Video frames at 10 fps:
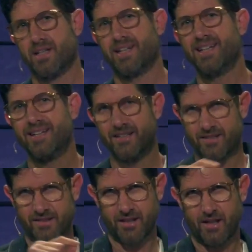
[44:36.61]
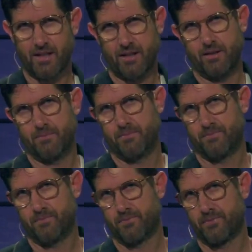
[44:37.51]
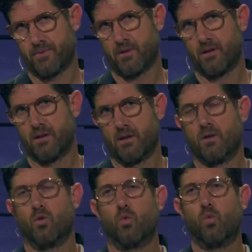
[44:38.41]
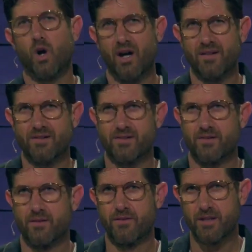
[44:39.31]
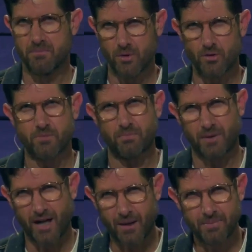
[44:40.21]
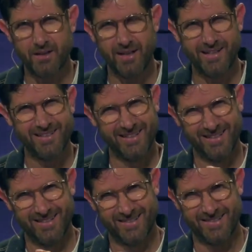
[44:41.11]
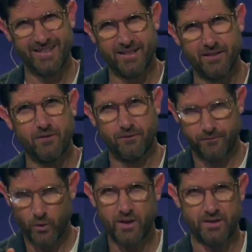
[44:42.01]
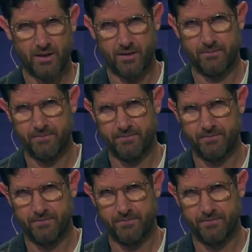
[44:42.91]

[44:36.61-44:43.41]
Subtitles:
in its time, was the most populated city for a time.